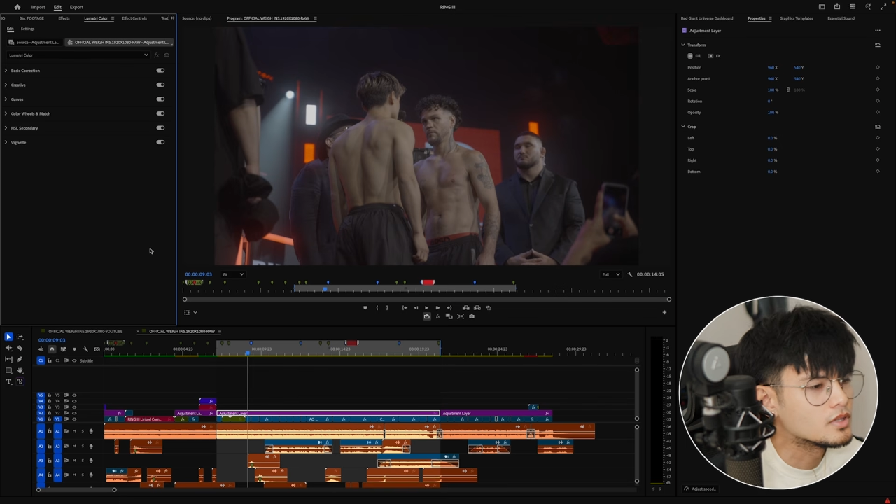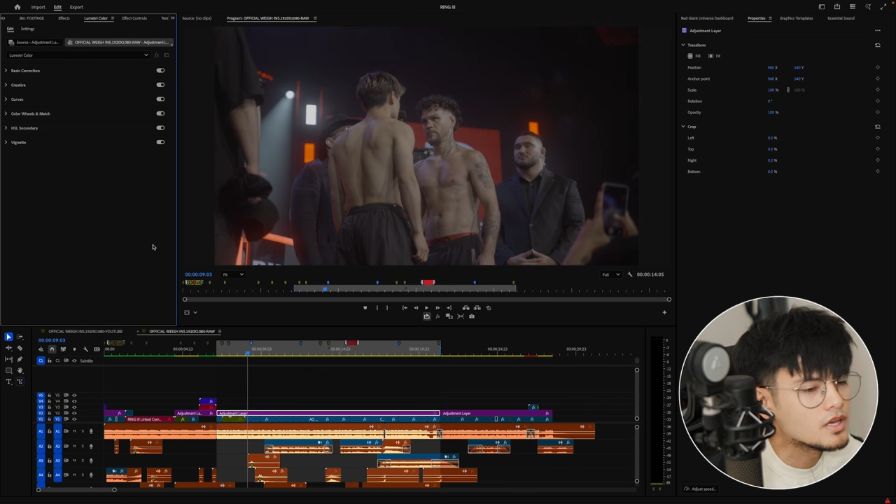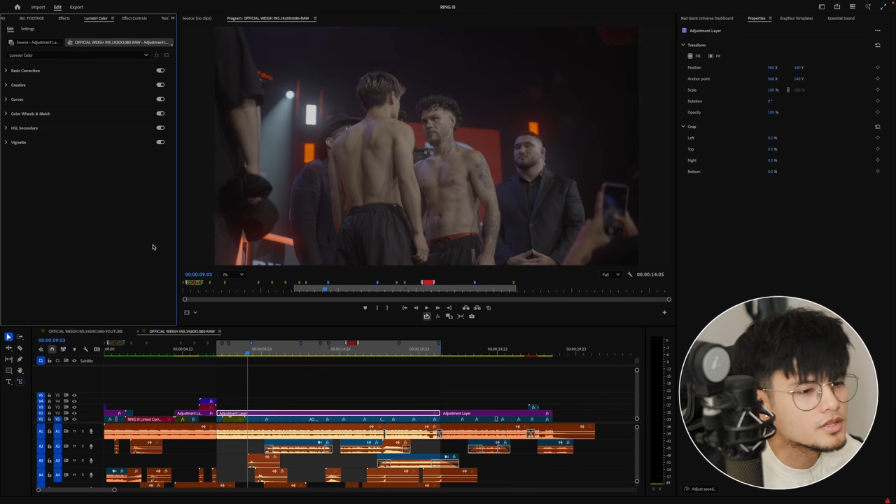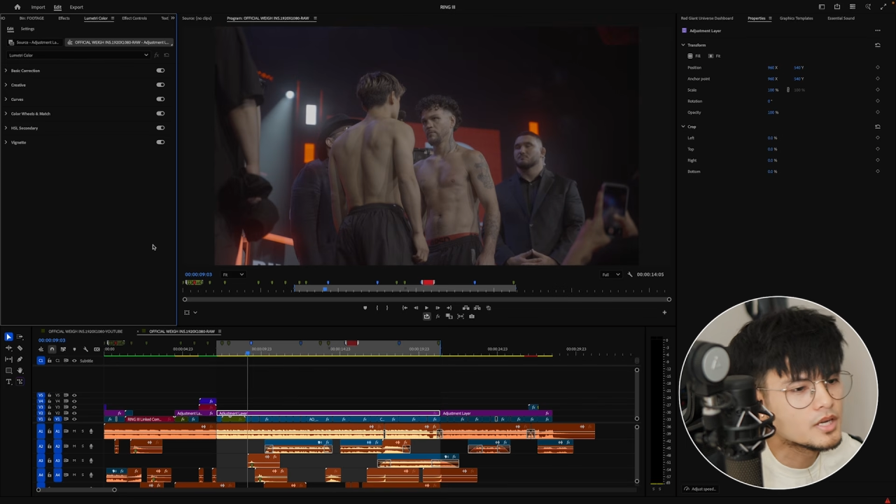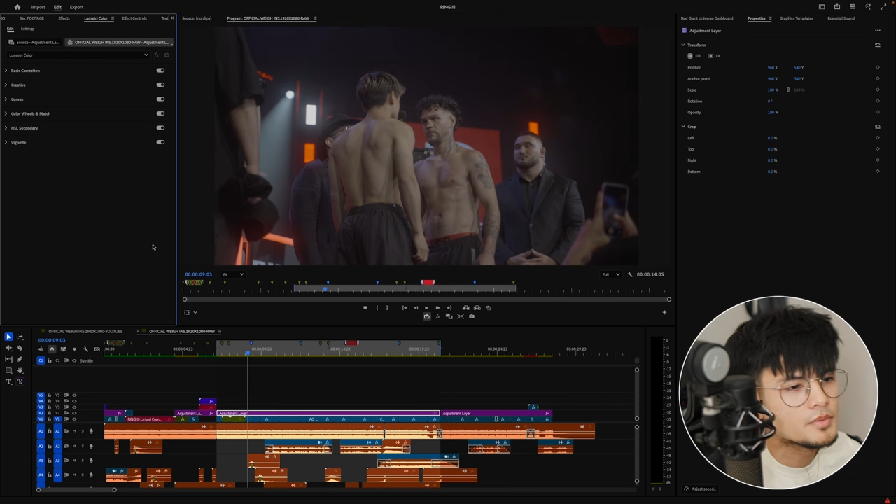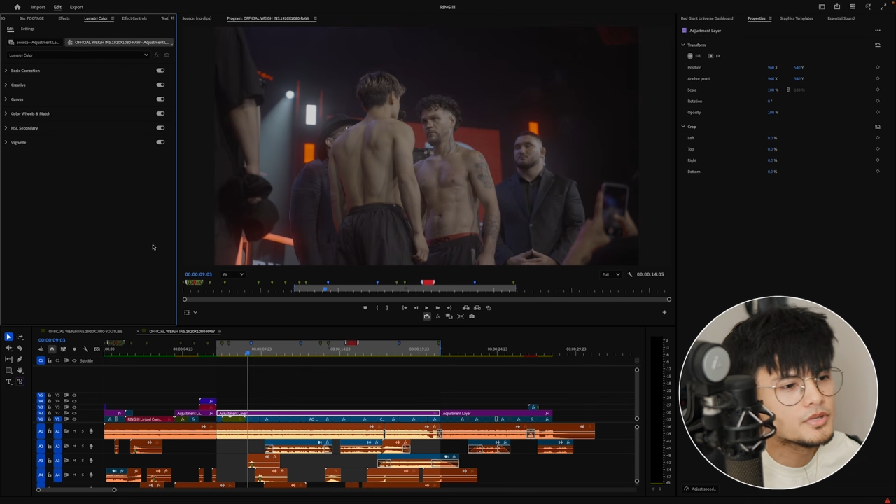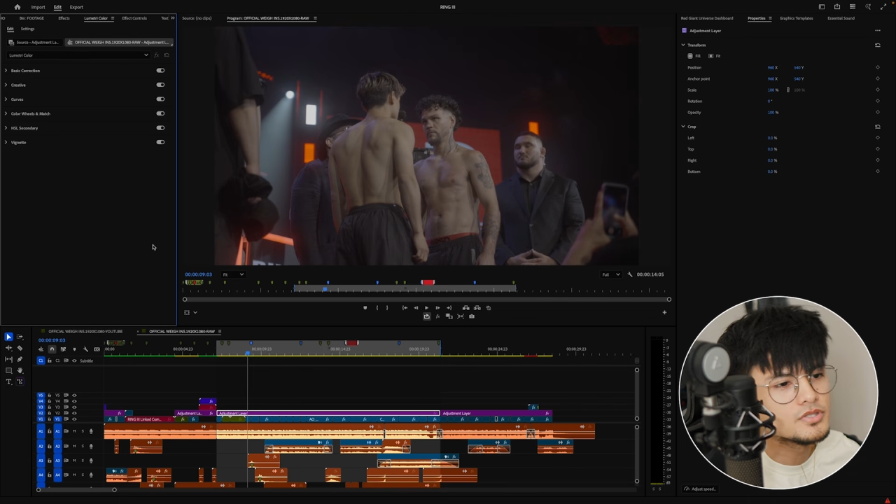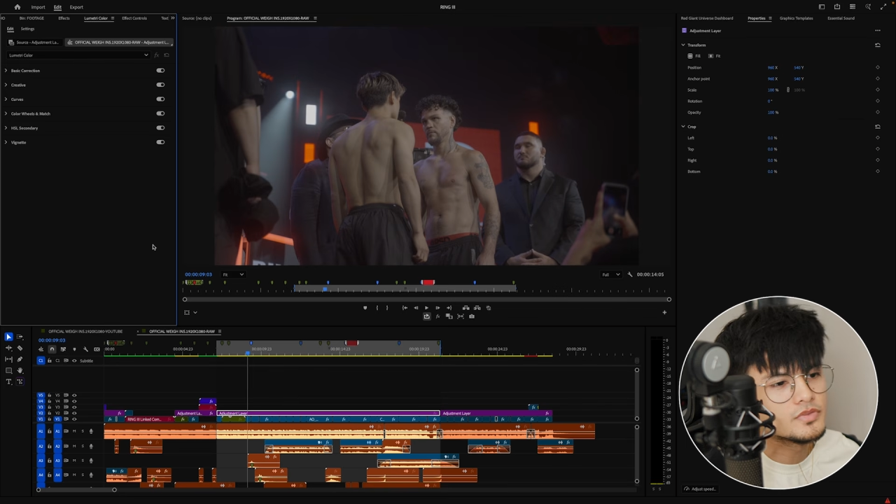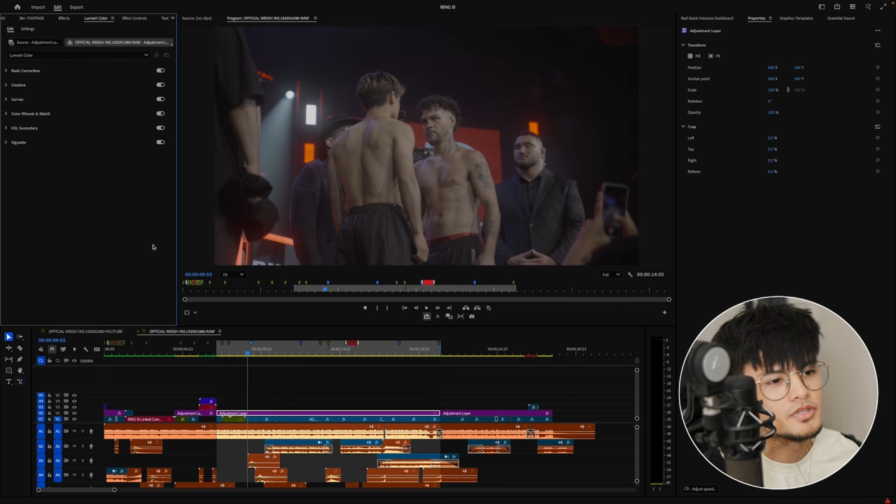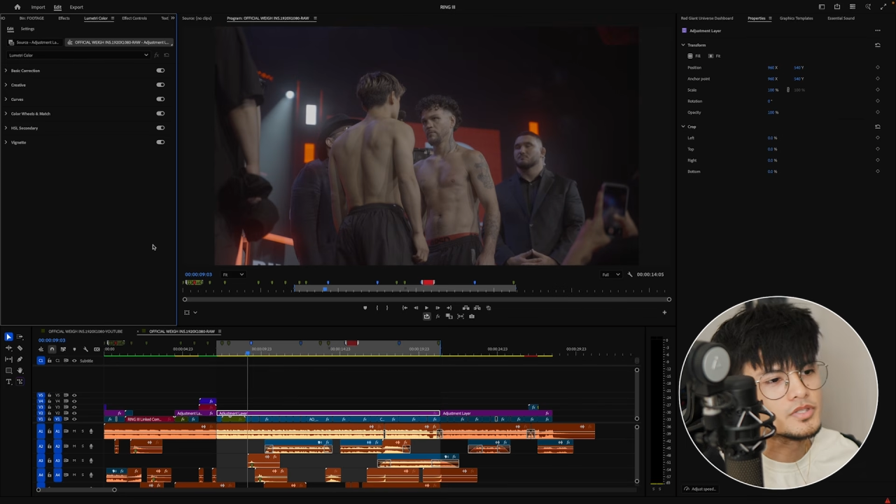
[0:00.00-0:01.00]
the LUT that I'm going to
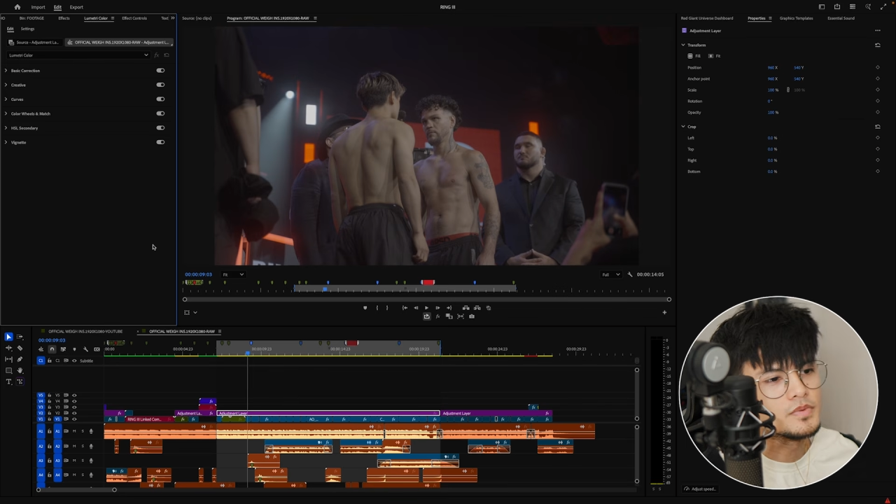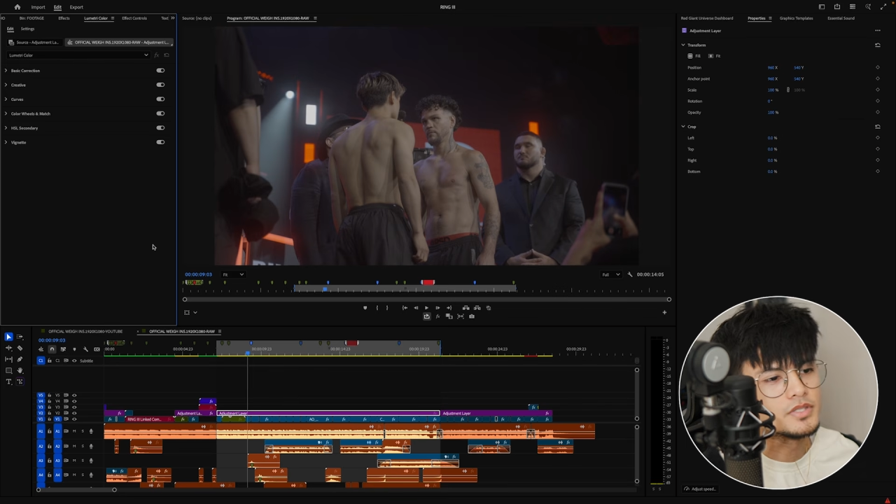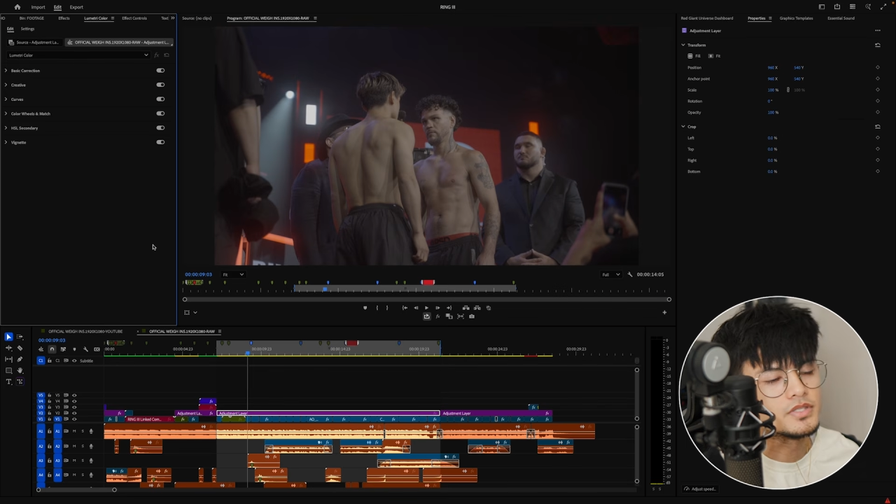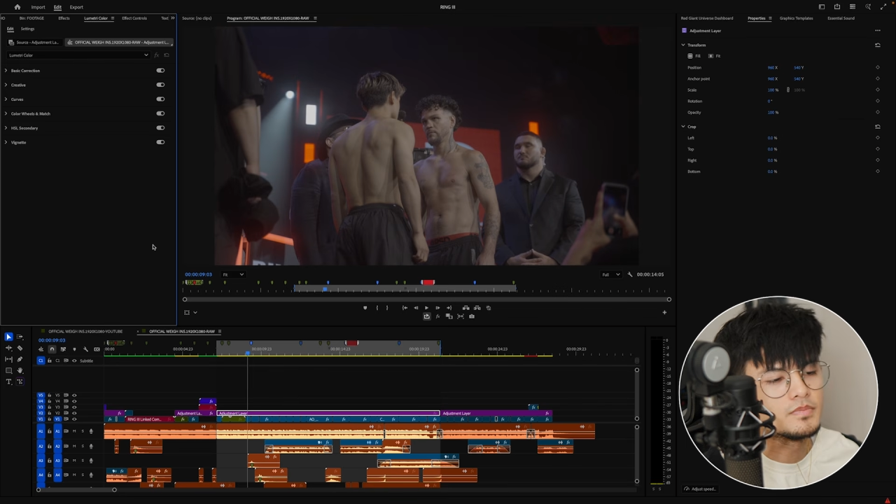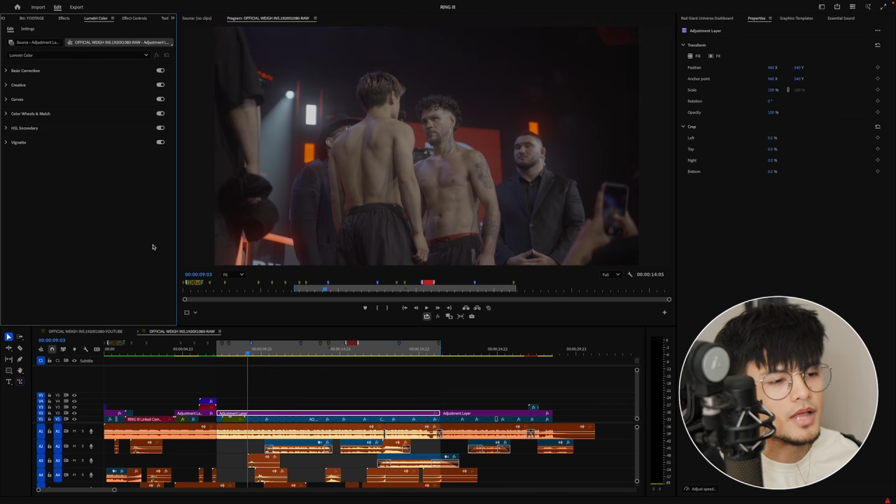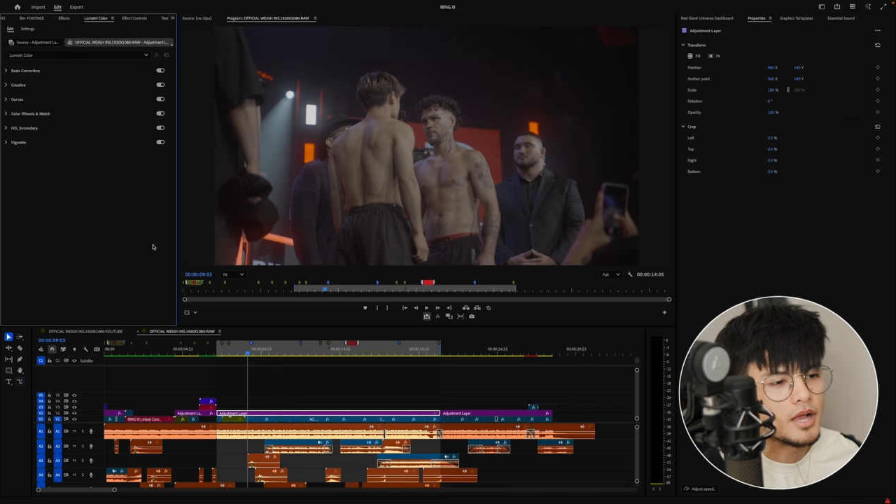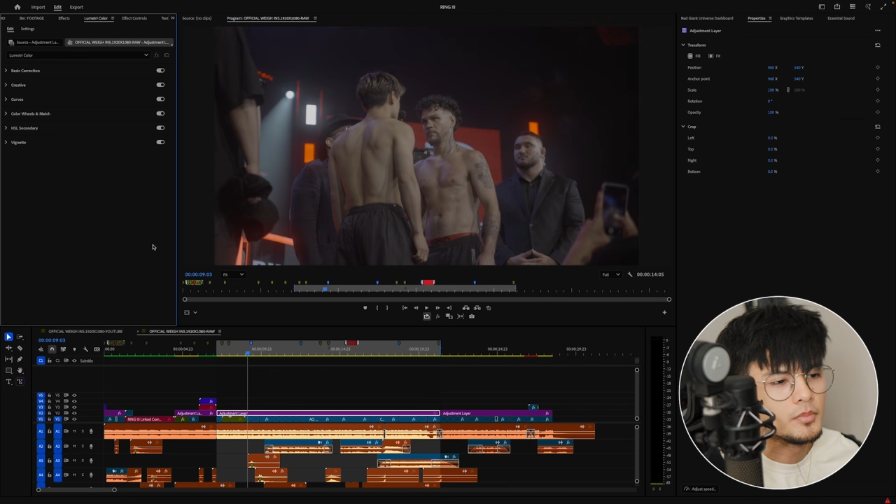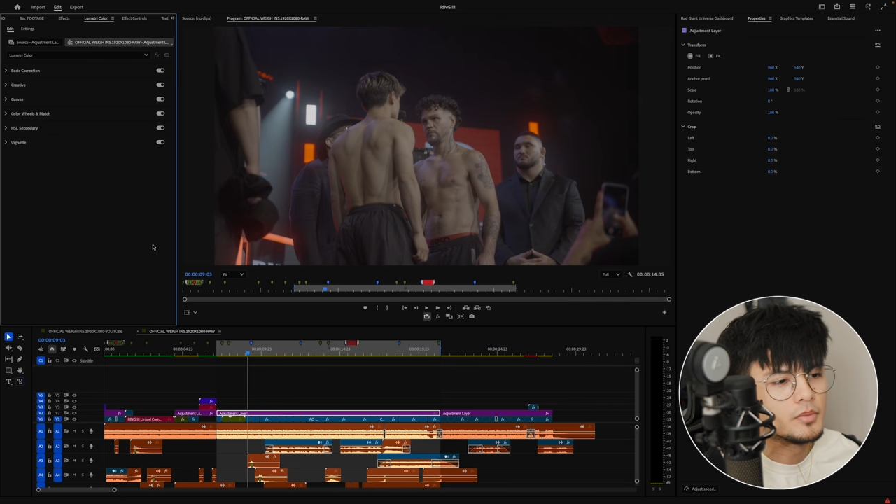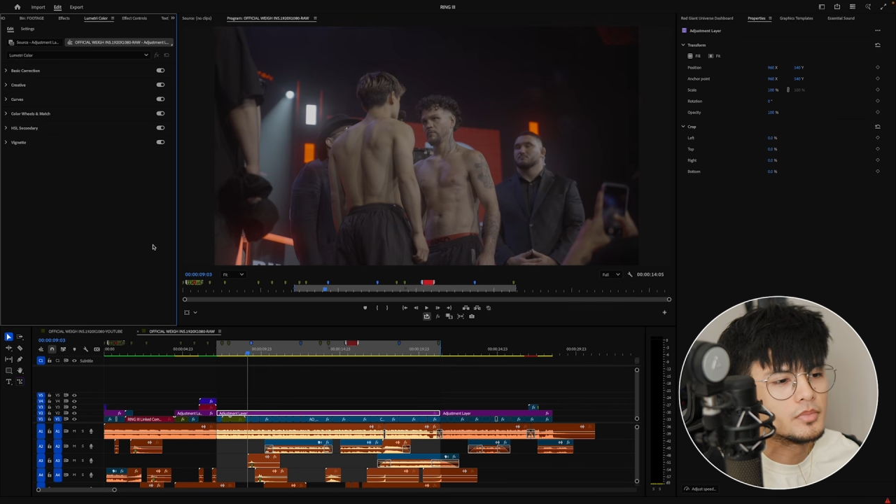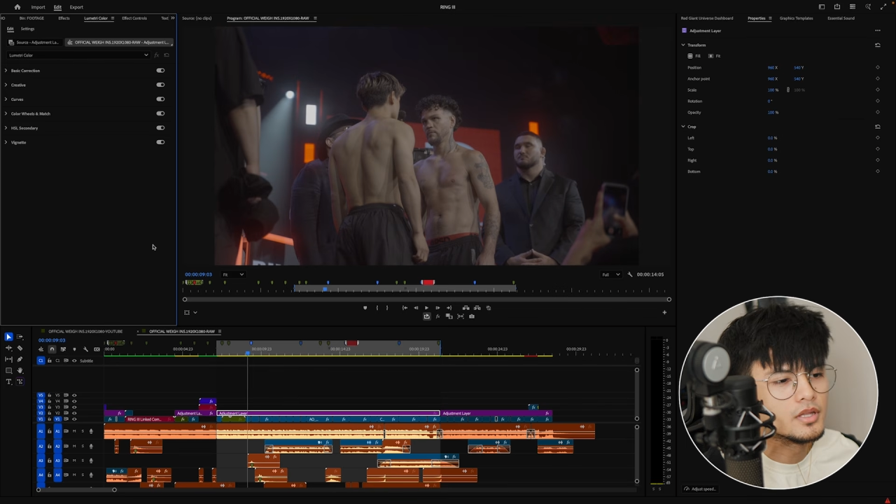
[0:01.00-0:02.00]
use for this one is the Black
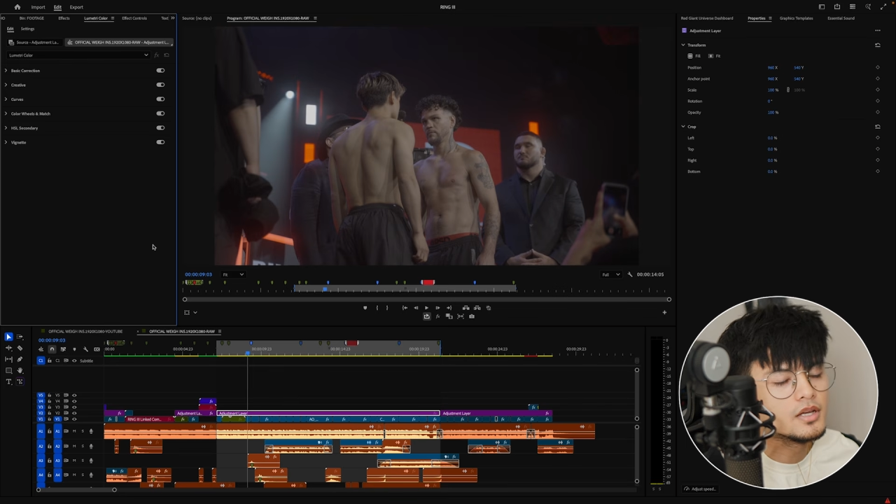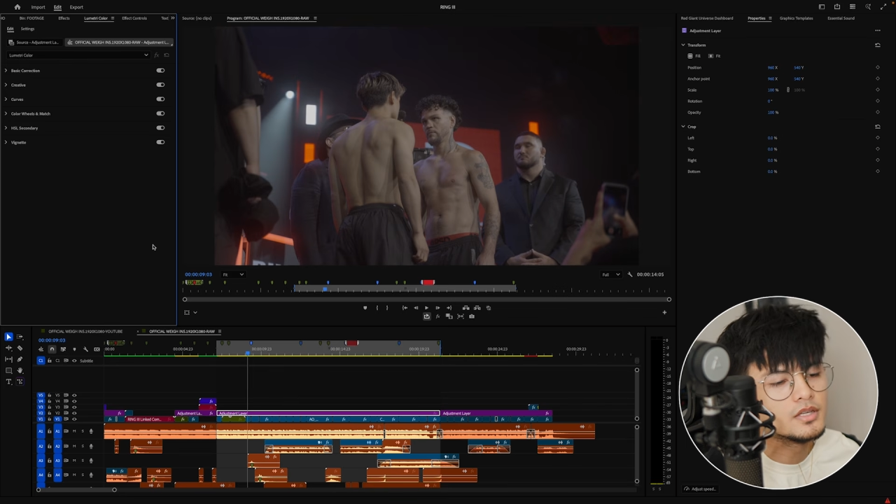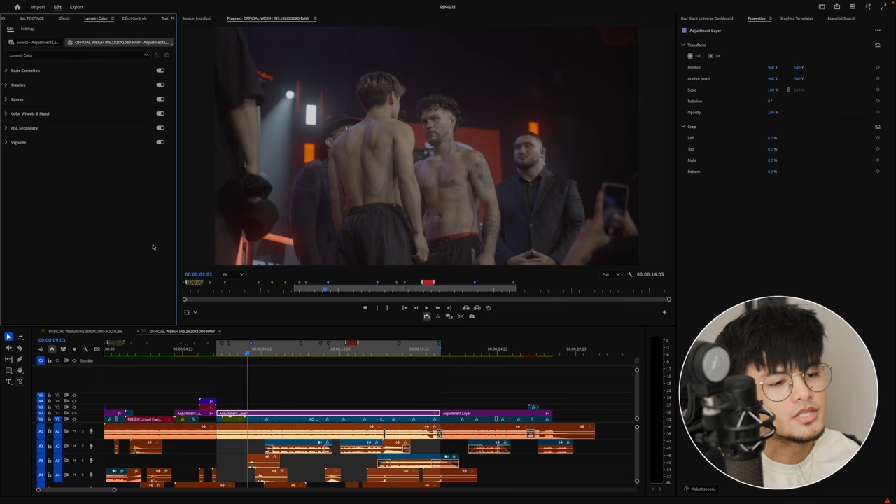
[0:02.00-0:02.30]
Mamba LUT.